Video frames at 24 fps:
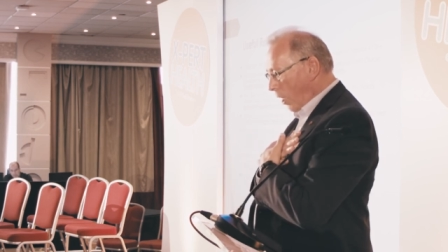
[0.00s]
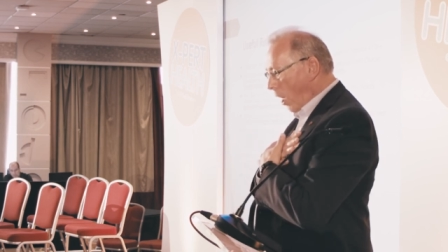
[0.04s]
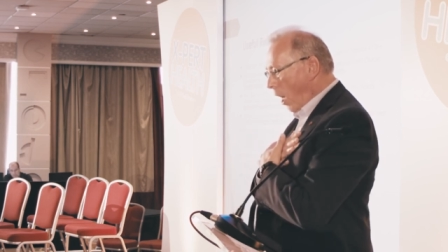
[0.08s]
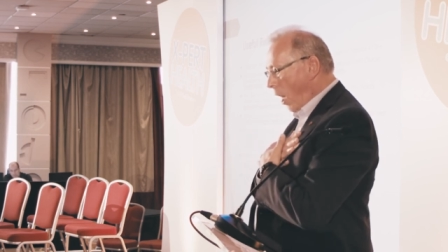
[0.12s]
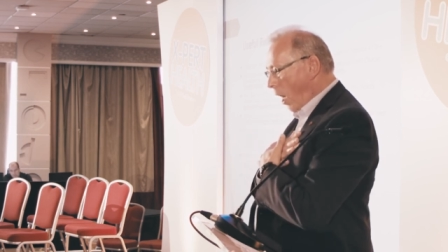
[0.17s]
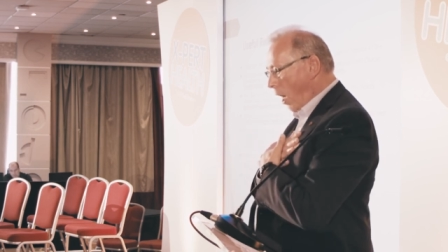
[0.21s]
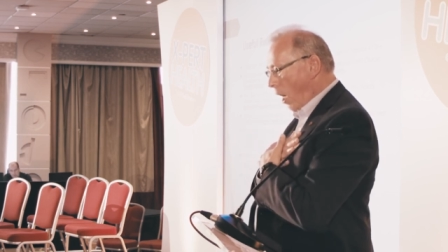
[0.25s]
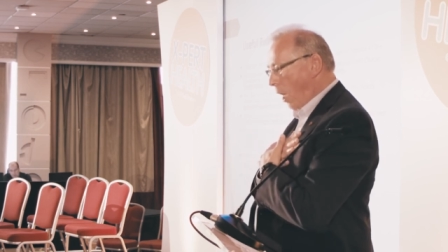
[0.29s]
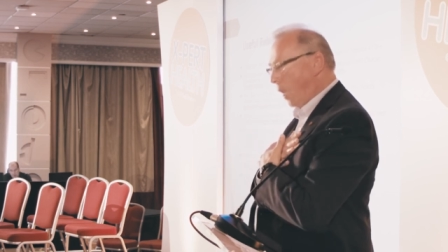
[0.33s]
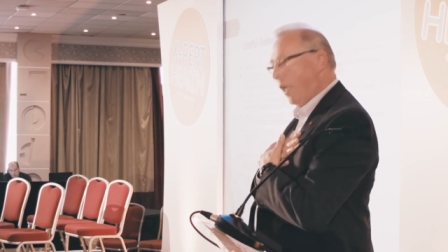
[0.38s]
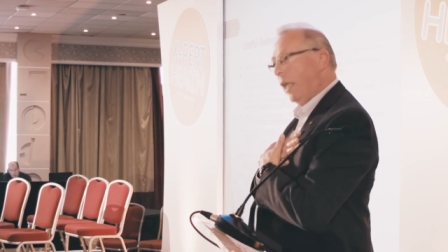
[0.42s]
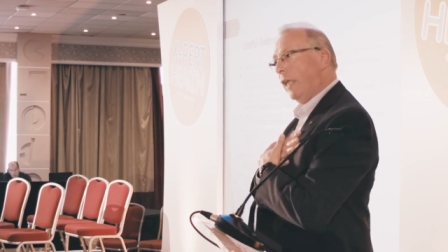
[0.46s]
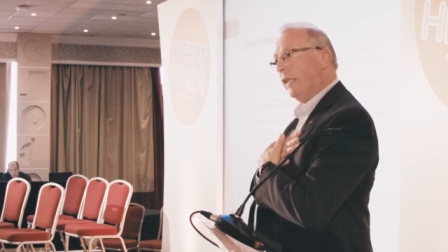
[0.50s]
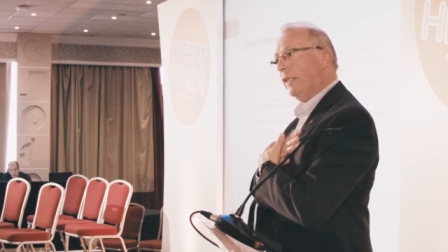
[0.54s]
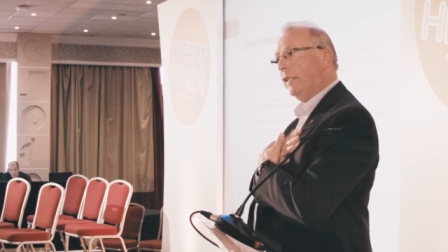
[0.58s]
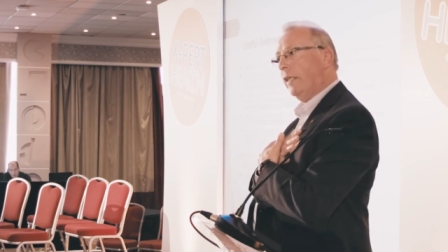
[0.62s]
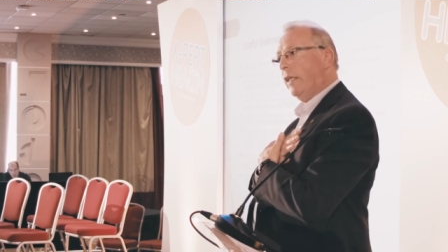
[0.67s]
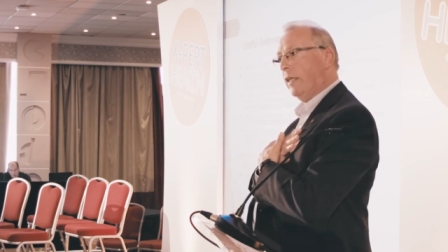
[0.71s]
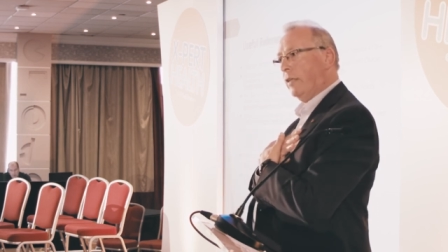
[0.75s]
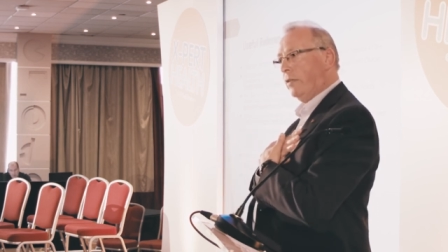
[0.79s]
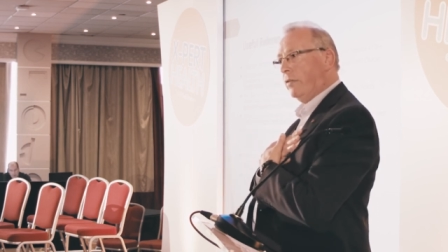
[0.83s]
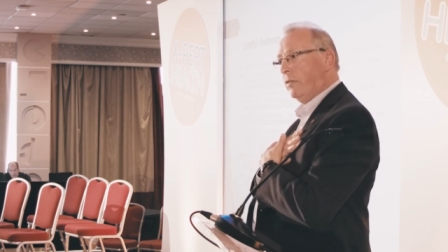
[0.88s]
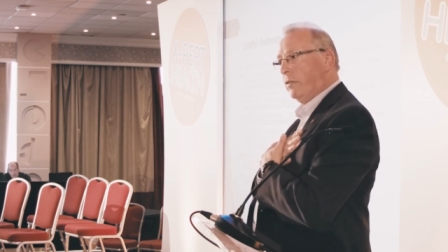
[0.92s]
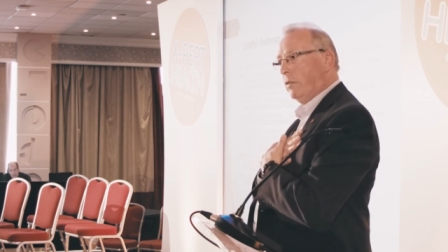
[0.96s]
your heart like
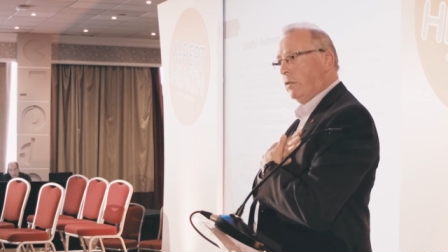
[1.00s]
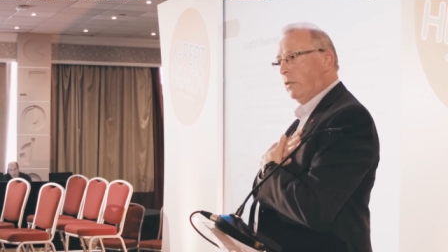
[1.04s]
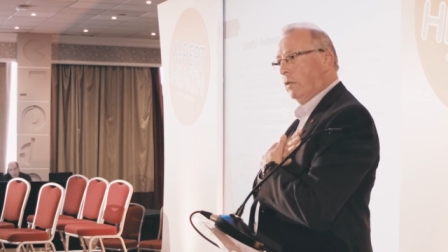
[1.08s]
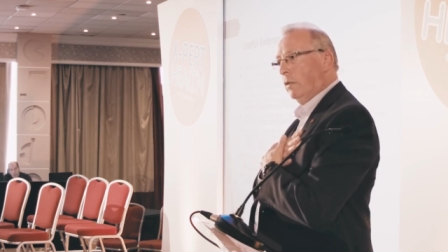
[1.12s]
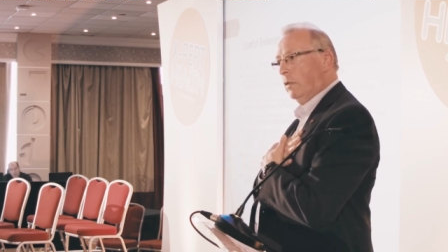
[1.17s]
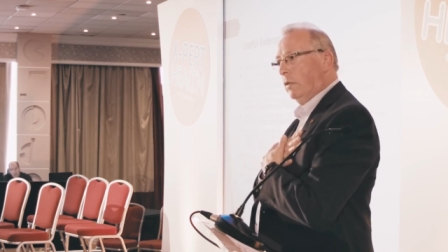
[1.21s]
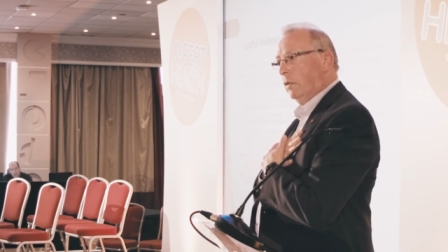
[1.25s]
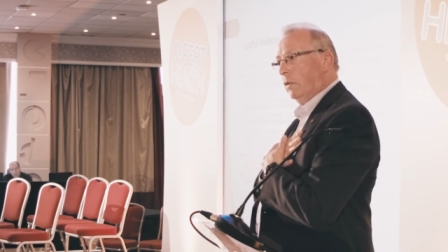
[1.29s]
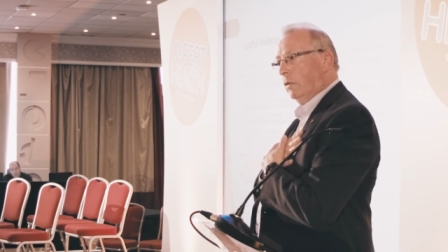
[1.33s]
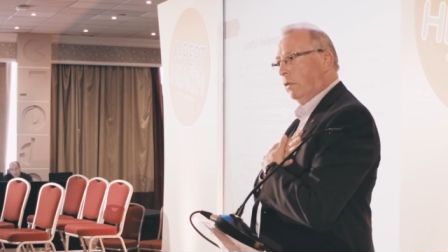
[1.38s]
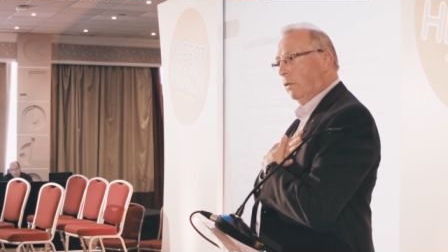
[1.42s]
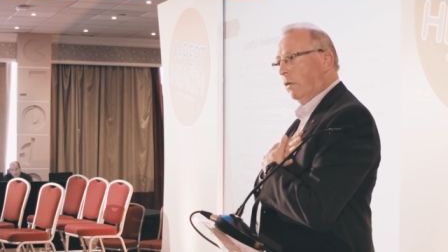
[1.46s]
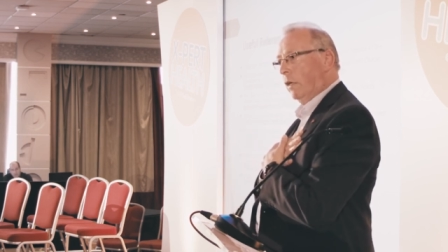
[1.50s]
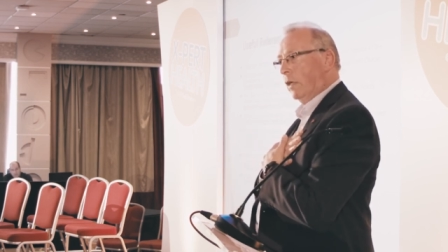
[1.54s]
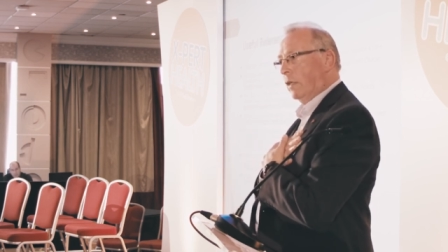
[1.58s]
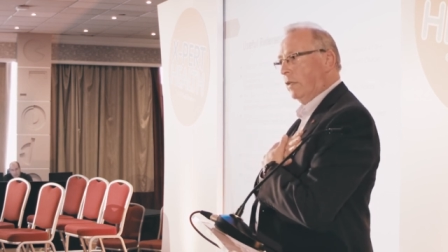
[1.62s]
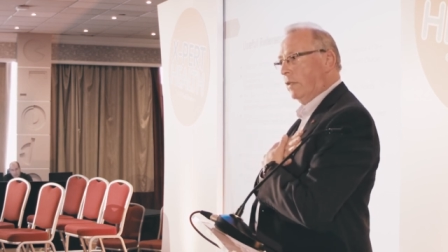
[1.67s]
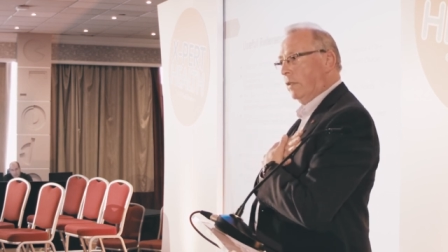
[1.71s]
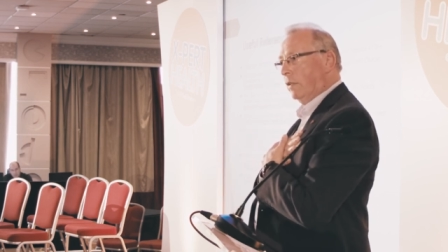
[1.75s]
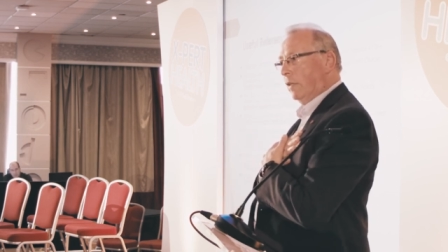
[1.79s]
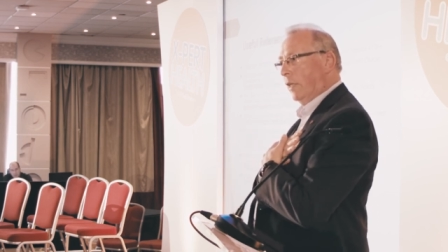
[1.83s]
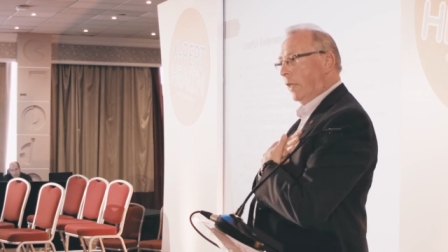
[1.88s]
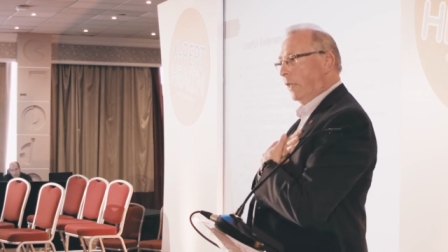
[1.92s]
this, right?